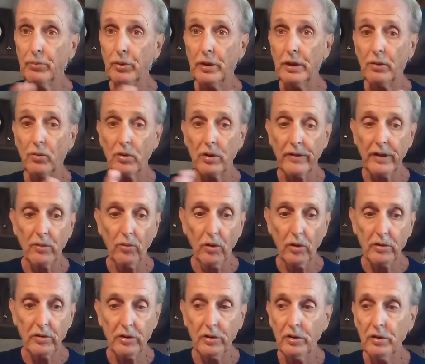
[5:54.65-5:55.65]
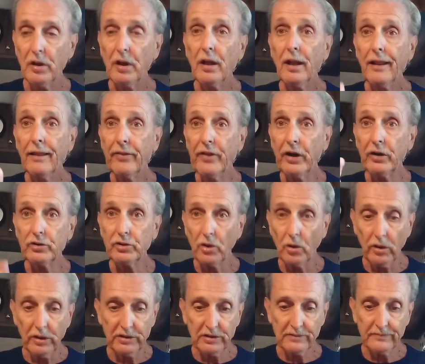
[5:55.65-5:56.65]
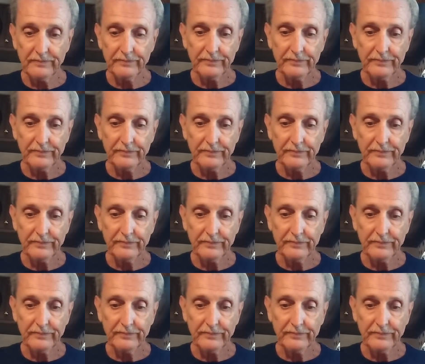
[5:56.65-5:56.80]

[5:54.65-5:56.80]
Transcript: put it where they want to. Their choice,